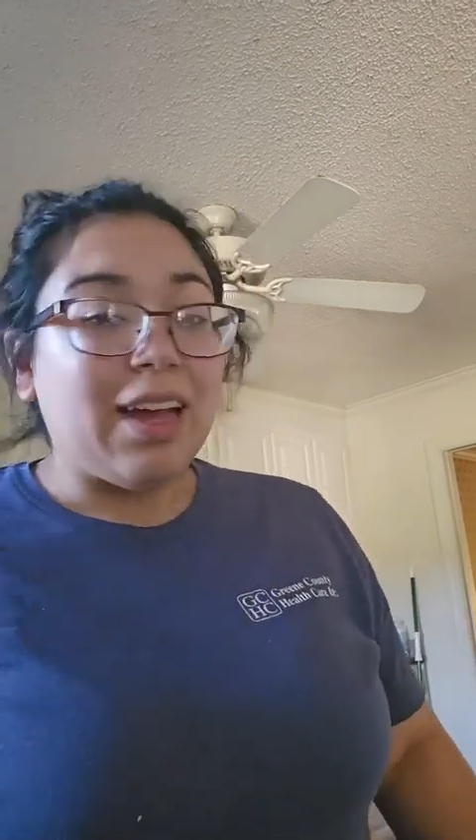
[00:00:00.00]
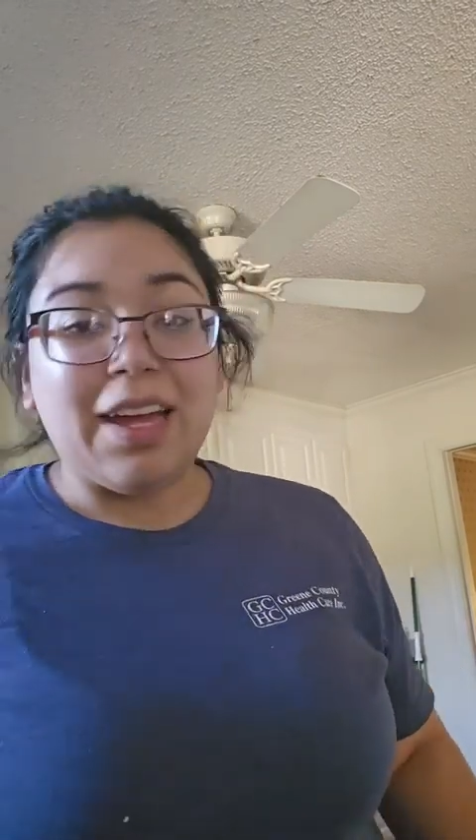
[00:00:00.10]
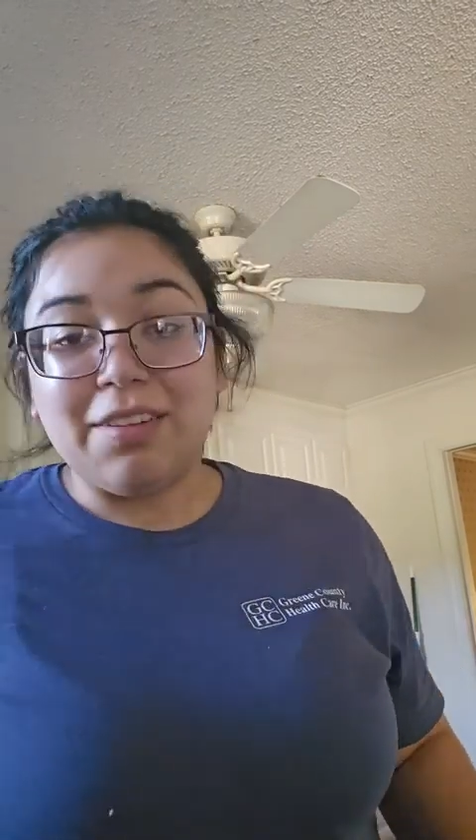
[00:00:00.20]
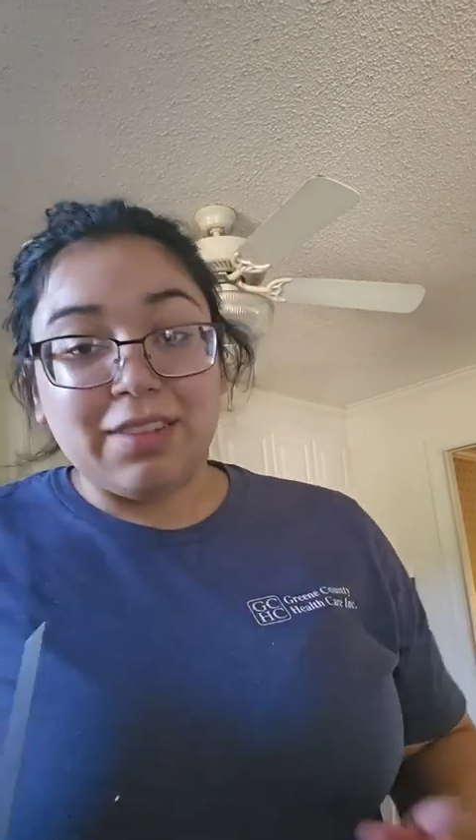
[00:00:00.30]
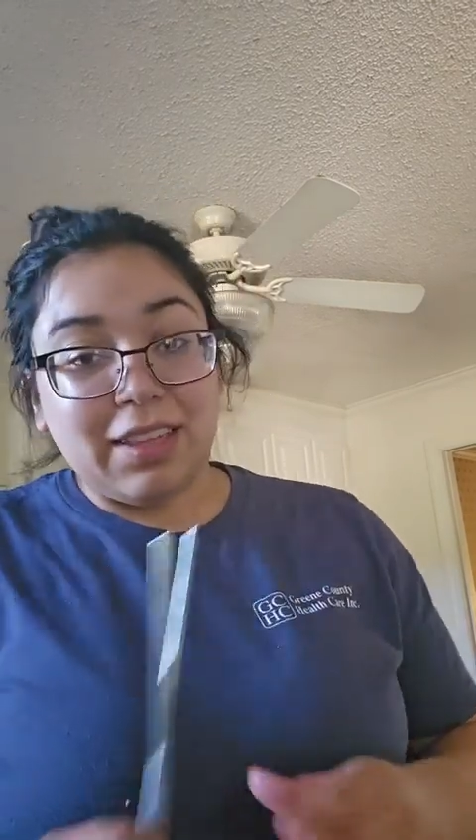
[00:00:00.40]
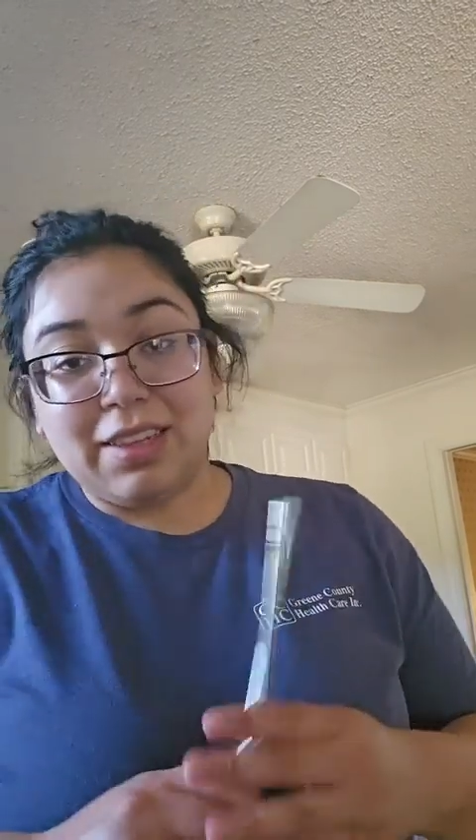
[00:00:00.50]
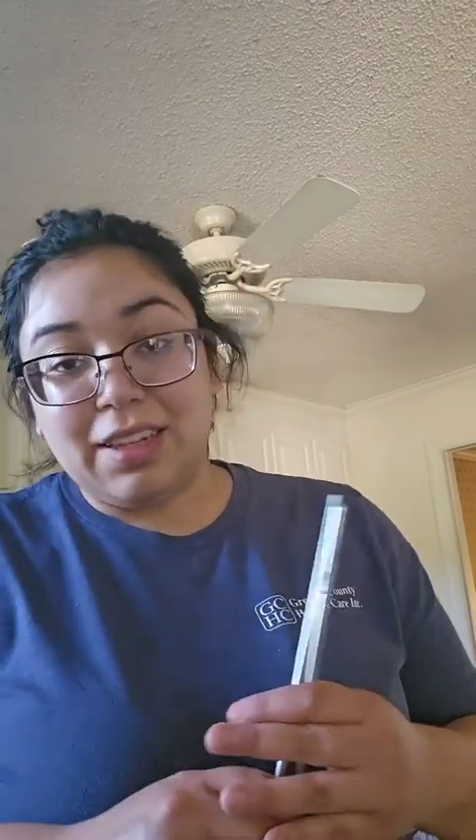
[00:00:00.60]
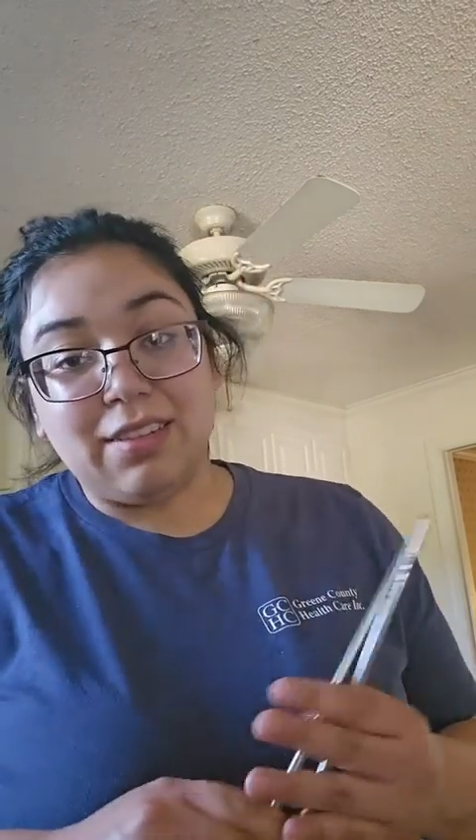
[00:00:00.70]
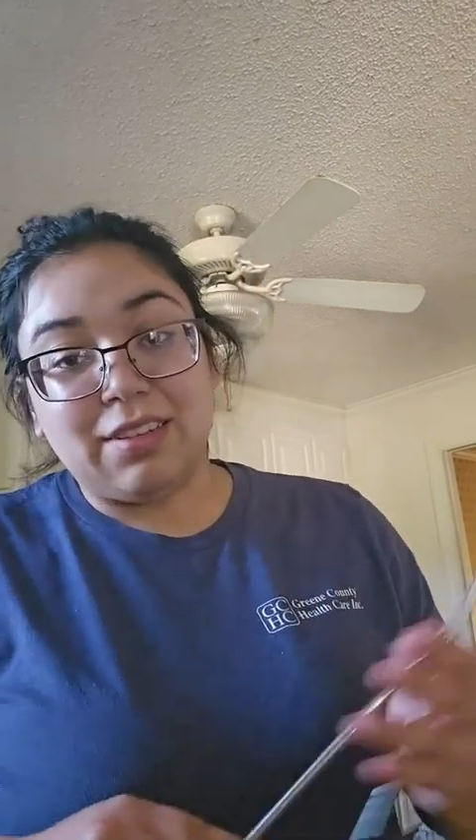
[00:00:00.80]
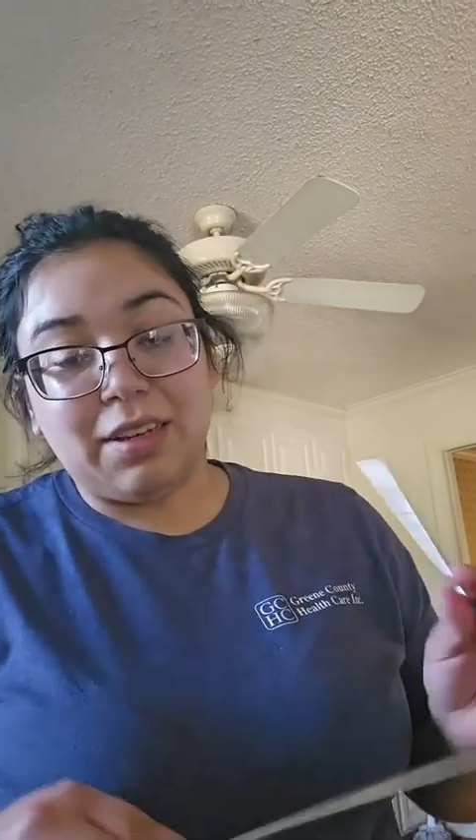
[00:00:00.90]
I don't think the
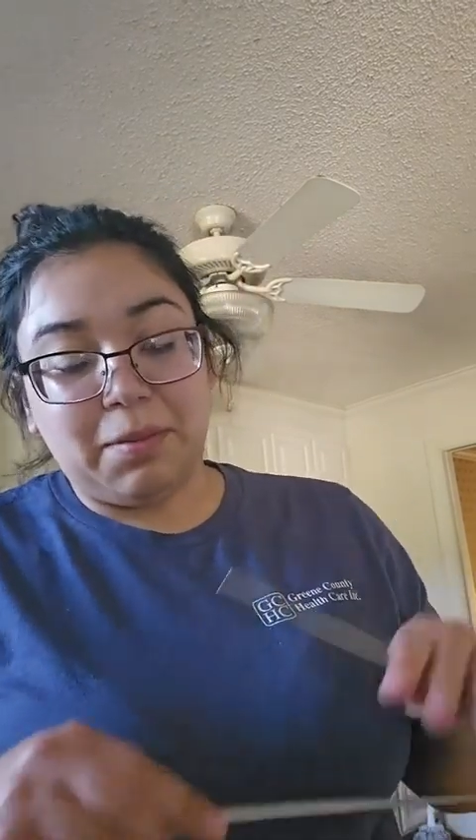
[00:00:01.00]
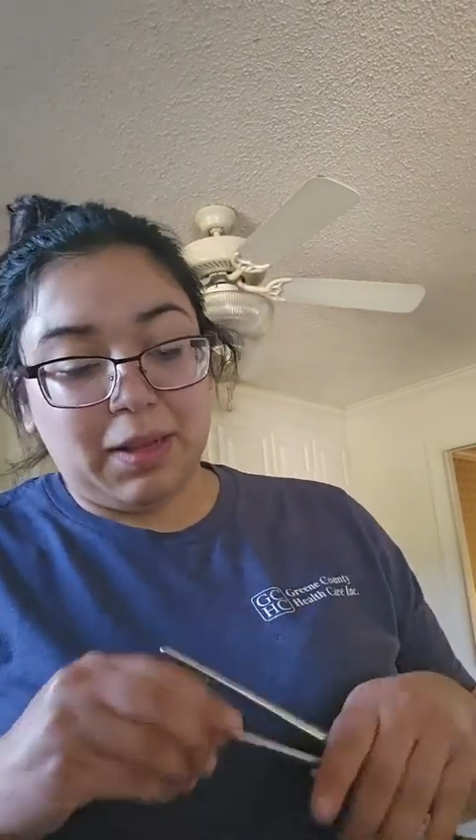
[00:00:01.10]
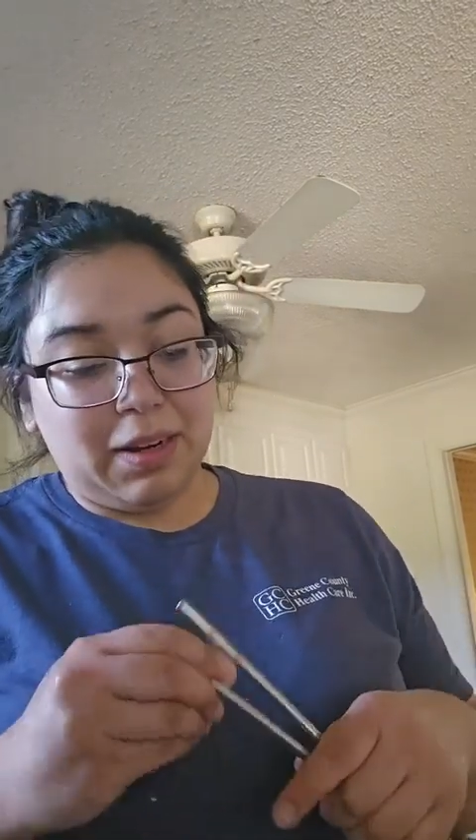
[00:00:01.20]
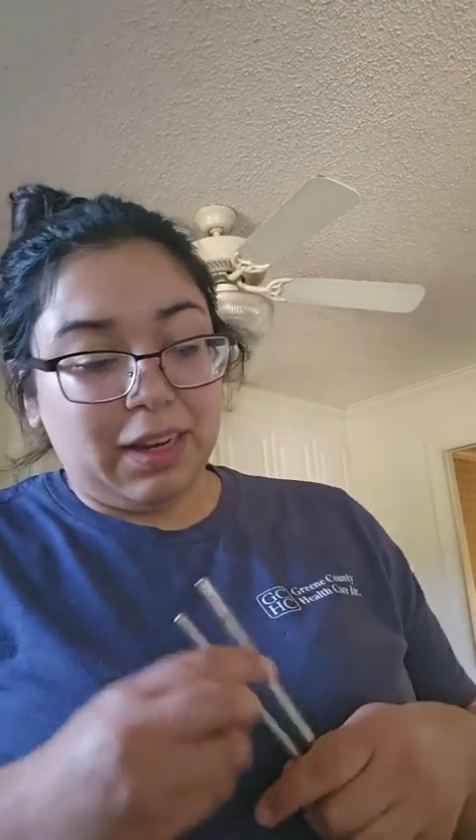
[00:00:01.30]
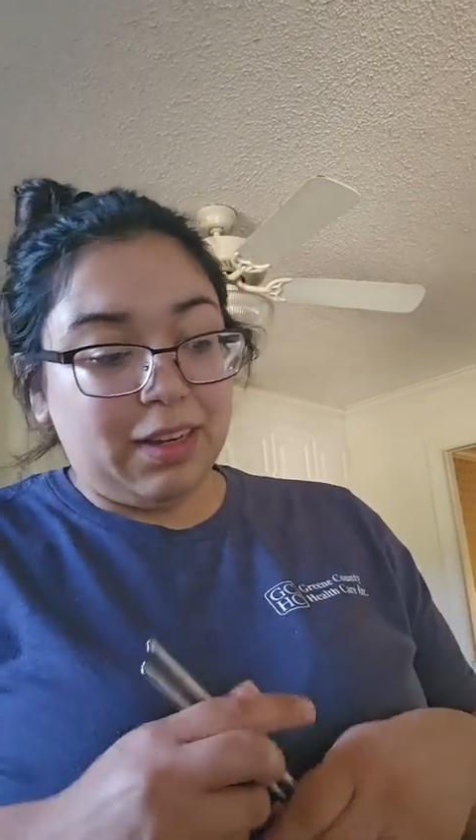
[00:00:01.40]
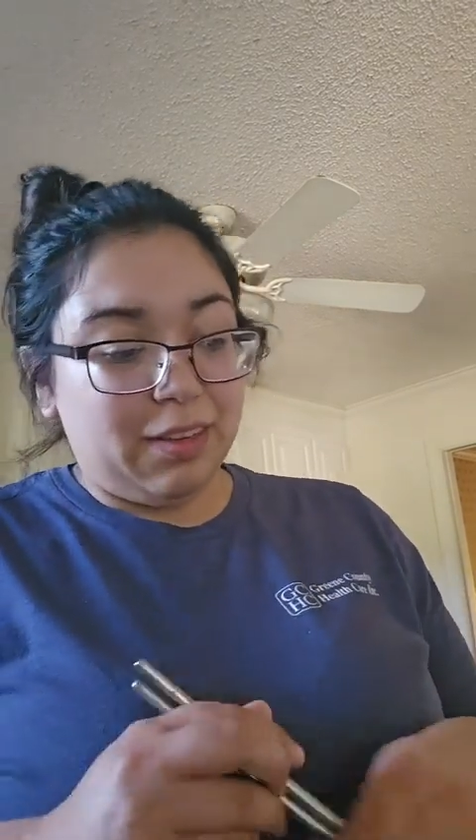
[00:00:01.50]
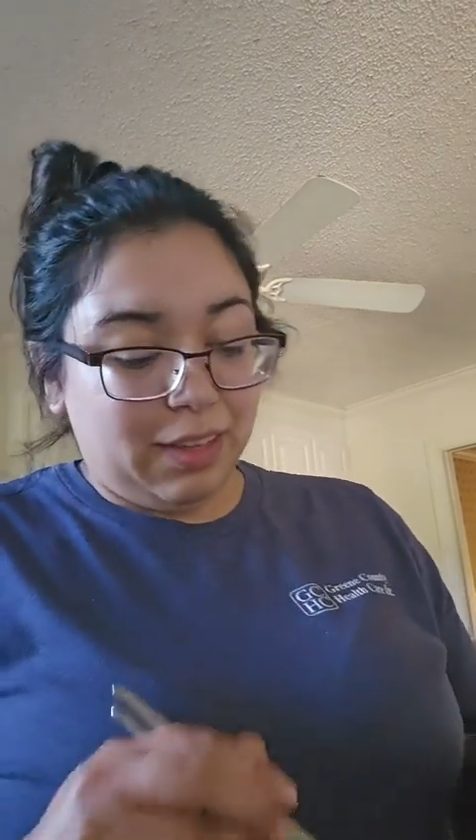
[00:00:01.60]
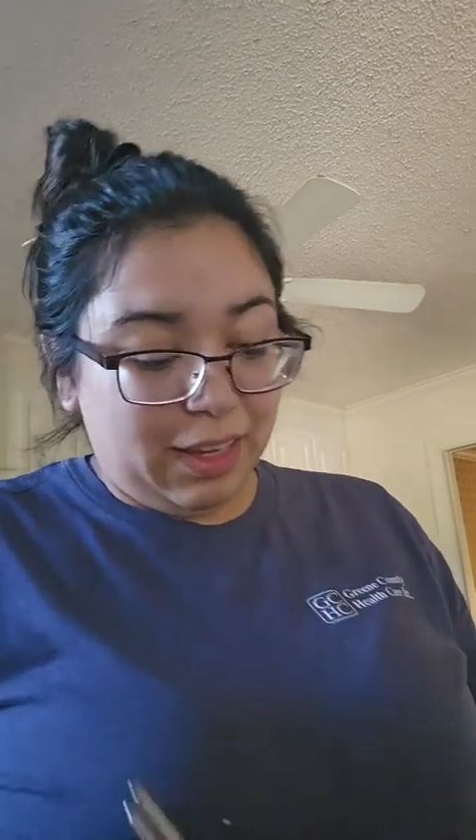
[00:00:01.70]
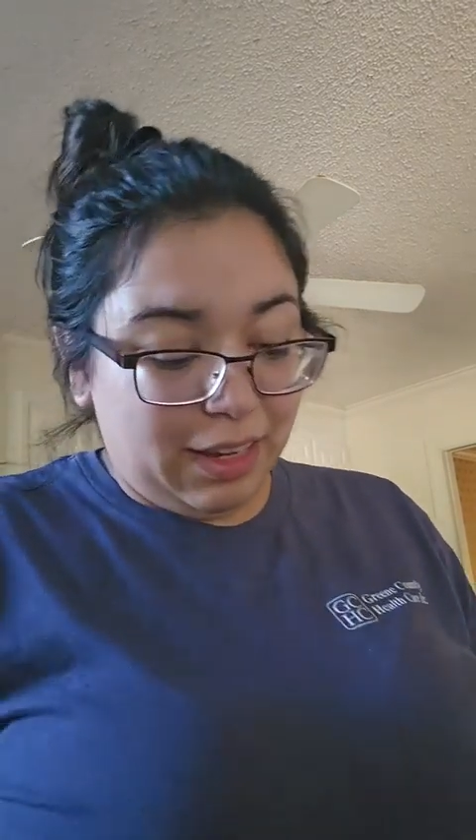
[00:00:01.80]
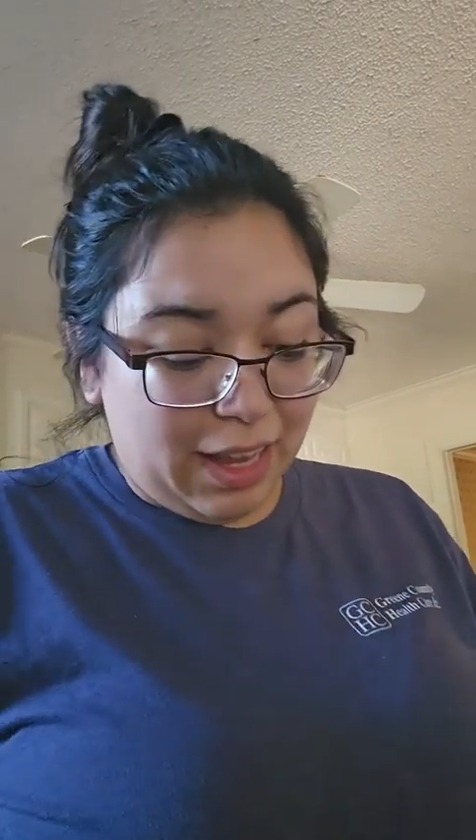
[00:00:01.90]
kids are going to be able to handle it,